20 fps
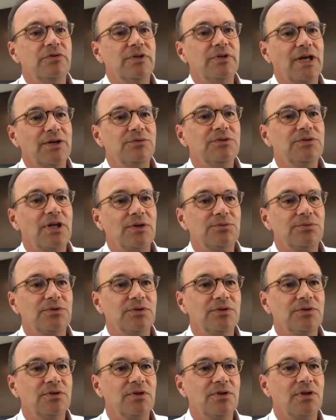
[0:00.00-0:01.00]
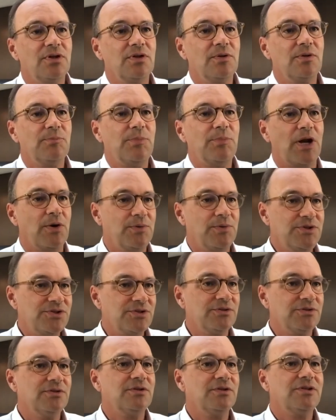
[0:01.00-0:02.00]
9,000
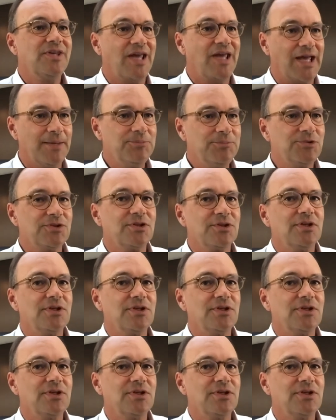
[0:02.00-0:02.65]
Parisian cabs,